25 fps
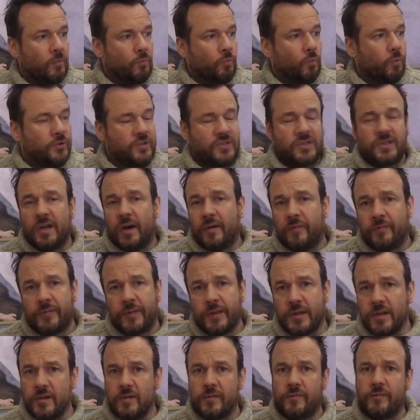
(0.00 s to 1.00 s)
Stuff
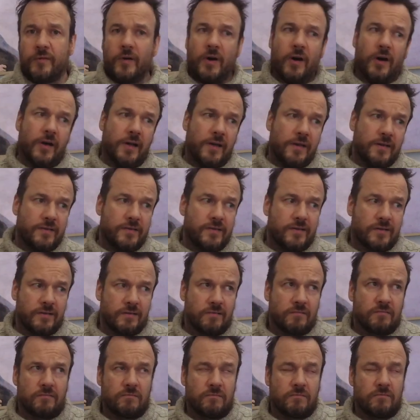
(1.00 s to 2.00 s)
that you find,
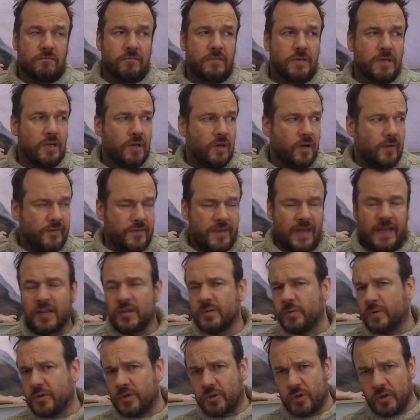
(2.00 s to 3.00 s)
you know, if things
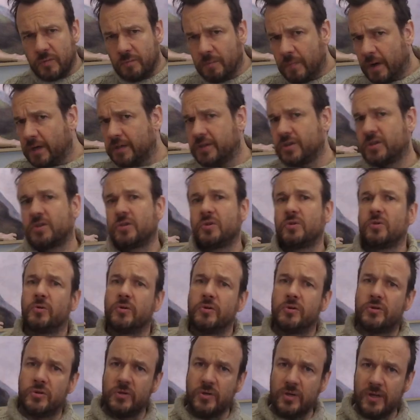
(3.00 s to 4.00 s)
were too much or
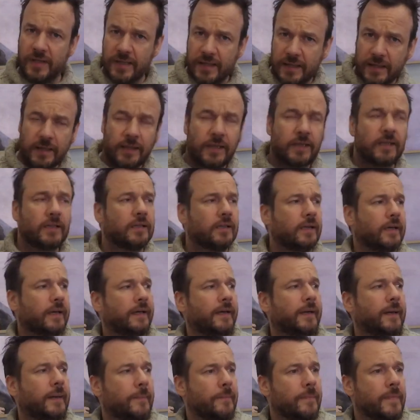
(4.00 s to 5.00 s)
too
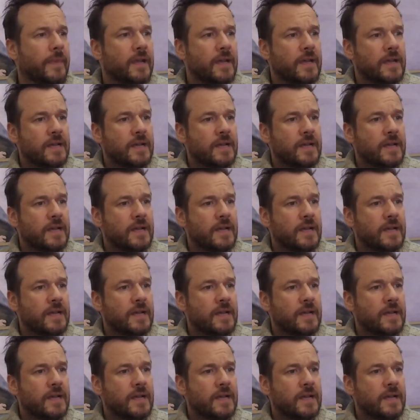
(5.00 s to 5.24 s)
little,